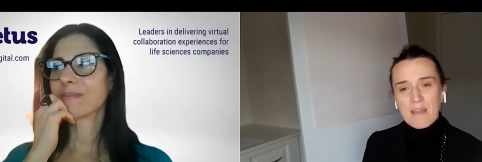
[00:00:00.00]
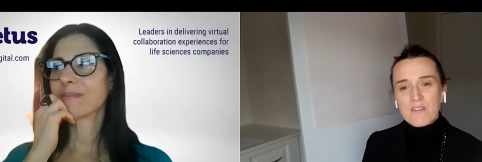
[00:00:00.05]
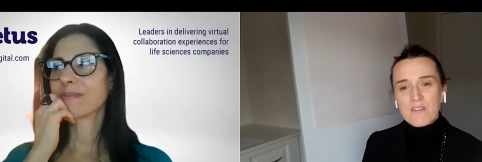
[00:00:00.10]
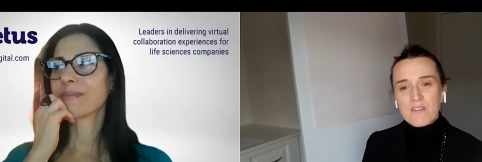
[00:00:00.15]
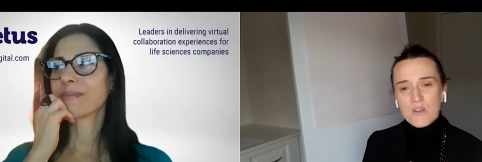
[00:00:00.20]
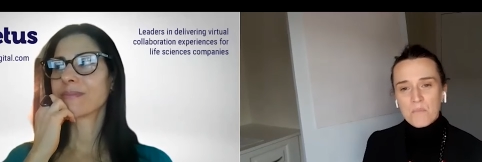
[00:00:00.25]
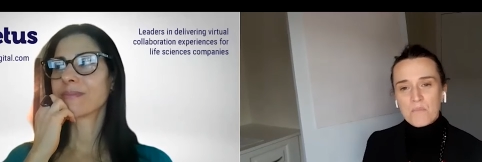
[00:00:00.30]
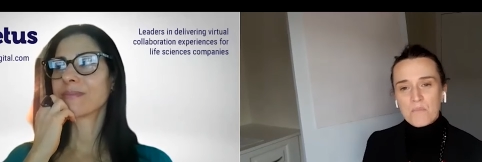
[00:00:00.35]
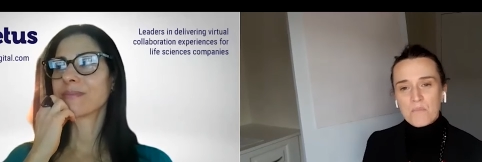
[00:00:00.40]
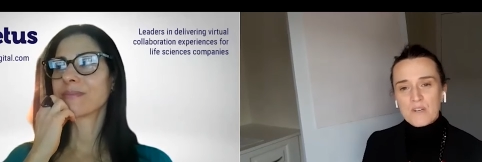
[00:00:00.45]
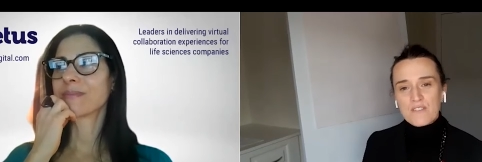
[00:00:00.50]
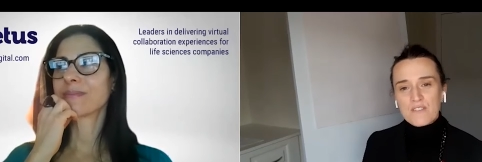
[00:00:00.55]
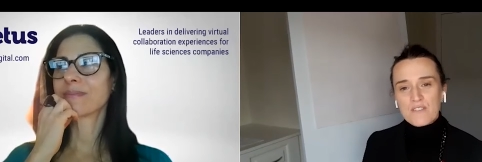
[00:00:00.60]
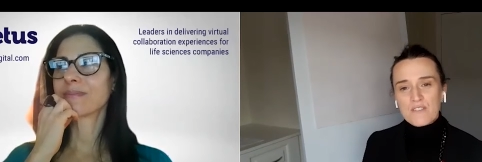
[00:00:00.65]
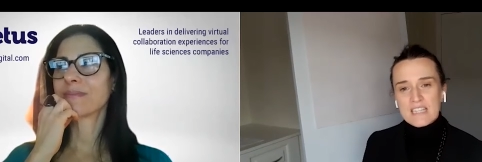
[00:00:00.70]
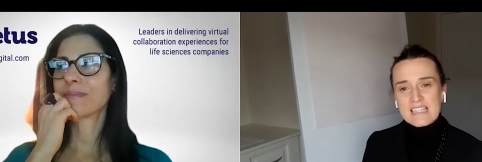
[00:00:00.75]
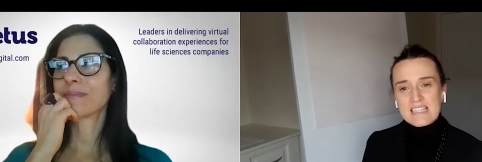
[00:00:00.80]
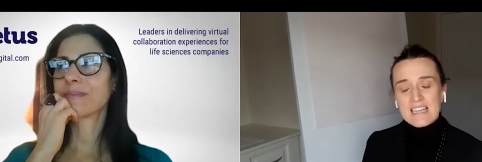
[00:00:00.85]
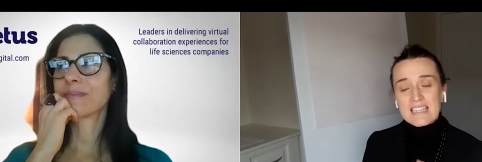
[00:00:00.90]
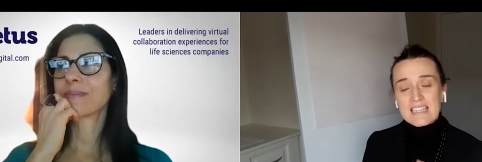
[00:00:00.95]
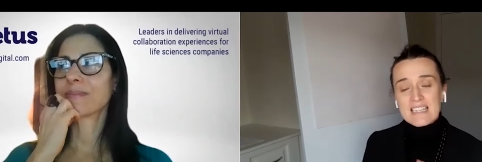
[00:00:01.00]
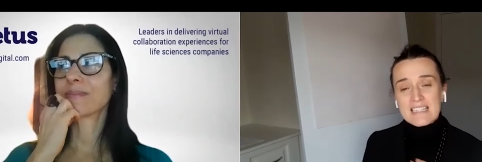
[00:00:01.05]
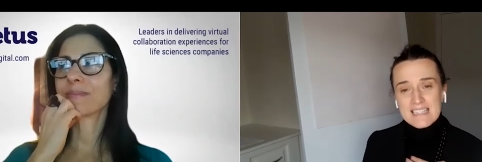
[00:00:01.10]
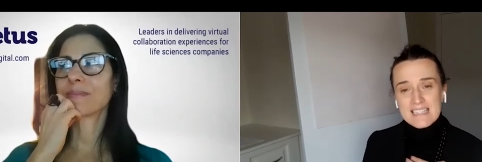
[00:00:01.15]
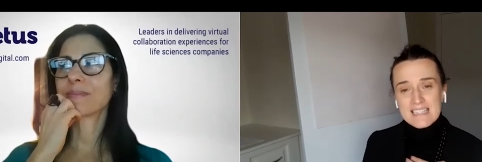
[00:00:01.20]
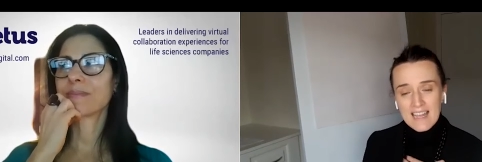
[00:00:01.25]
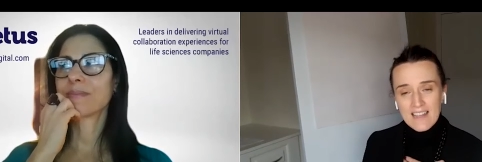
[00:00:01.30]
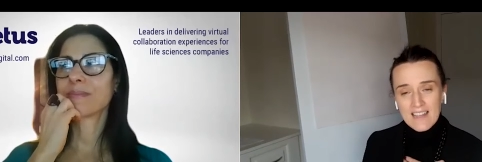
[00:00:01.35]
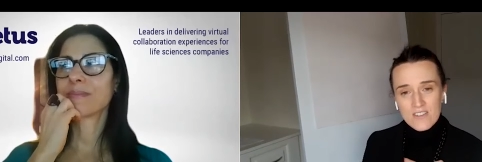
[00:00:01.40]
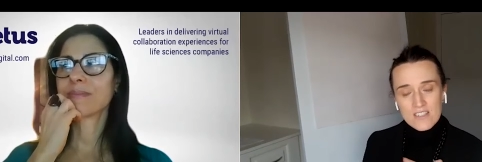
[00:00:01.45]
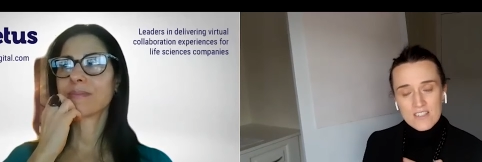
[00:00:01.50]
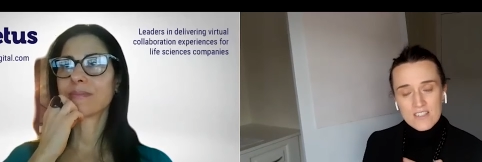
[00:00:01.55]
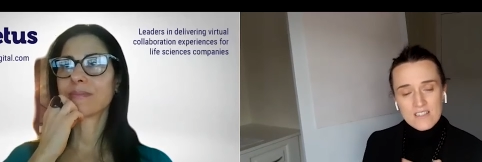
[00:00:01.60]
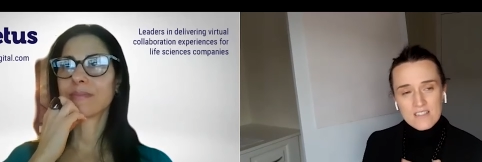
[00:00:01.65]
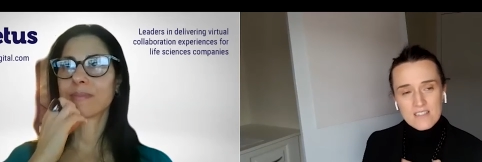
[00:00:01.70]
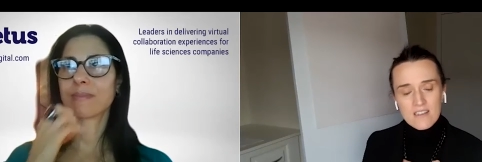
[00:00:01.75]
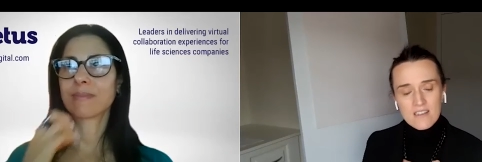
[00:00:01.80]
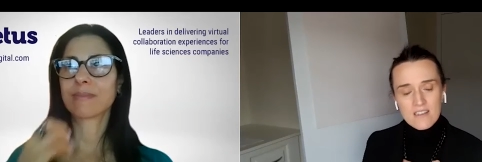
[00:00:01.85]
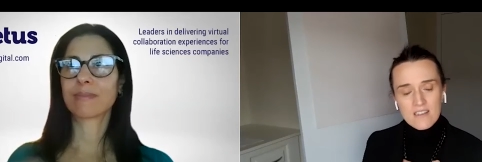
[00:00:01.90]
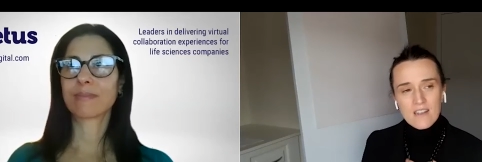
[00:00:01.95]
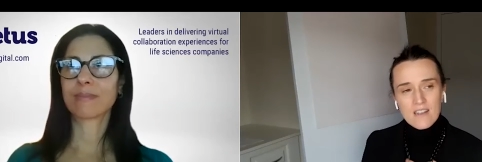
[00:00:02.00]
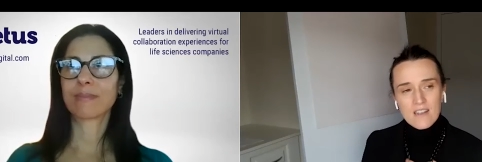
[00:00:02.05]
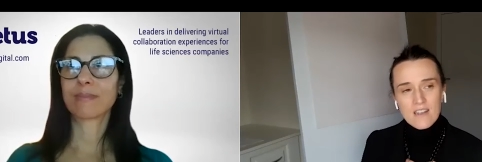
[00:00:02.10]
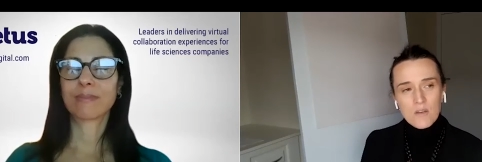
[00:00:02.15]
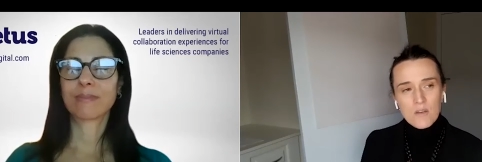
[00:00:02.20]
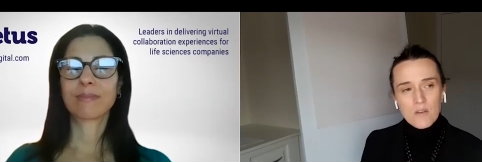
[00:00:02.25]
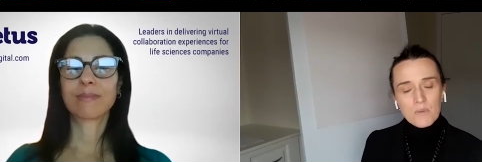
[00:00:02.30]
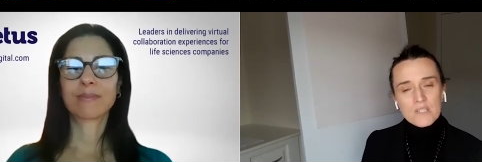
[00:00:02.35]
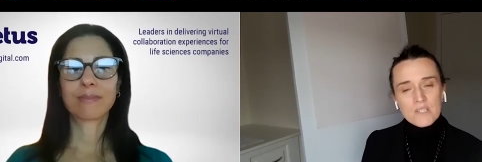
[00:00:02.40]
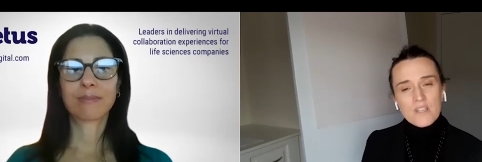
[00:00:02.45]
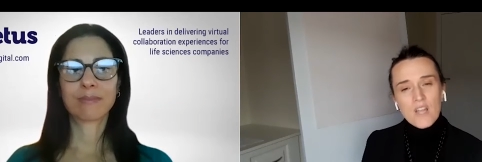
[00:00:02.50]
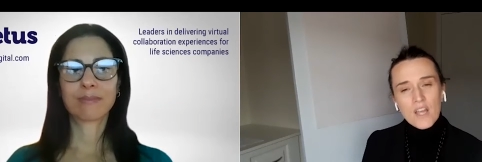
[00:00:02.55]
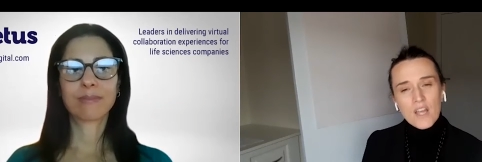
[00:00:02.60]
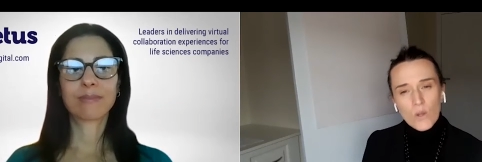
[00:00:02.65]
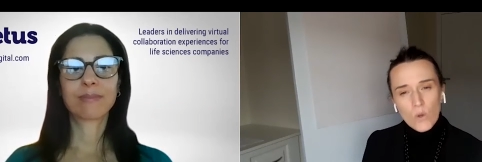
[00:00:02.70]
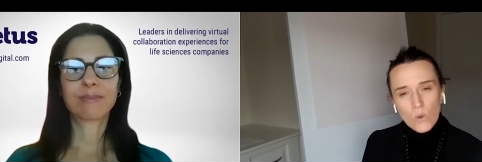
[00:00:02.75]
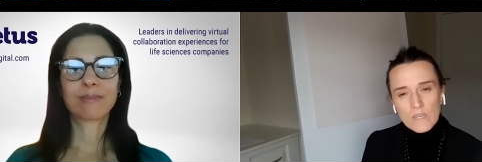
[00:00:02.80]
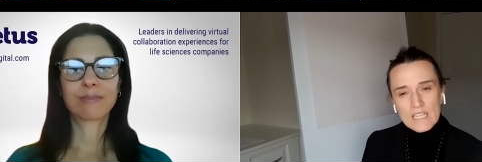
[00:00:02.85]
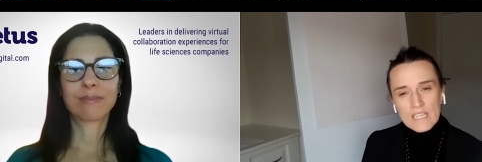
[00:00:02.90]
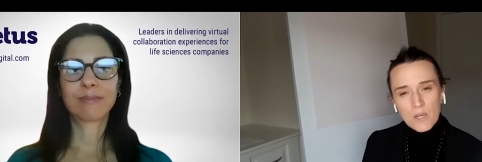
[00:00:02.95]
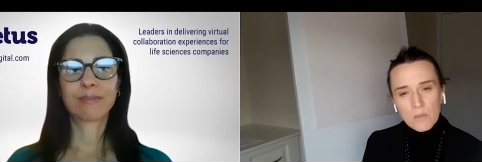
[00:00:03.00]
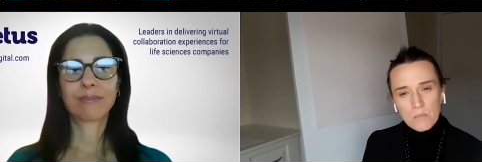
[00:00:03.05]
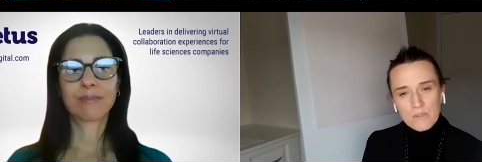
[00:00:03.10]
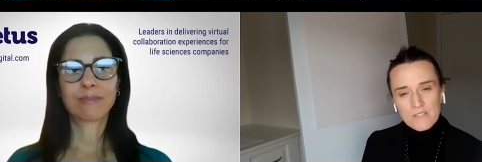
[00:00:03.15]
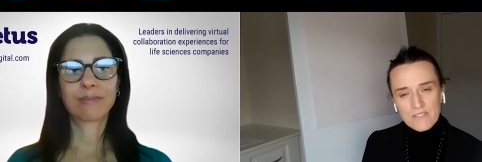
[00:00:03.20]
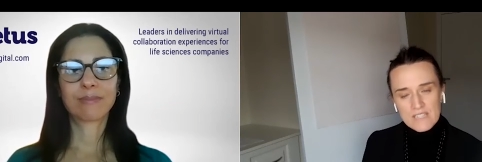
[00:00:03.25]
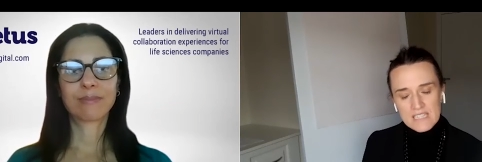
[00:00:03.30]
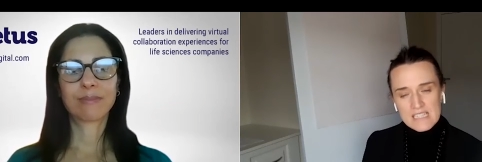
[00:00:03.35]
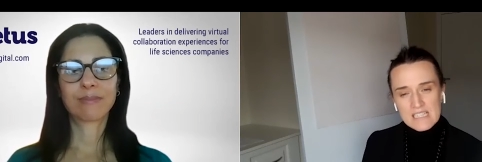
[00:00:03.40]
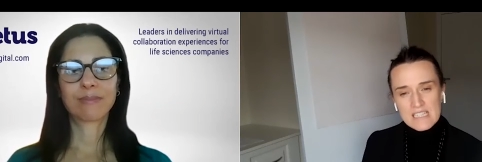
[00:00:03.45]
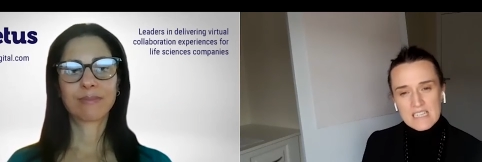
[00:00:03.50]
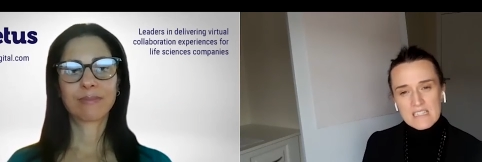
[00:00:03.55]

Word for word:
Speaker 1: it's about number of insights gathered but not only number of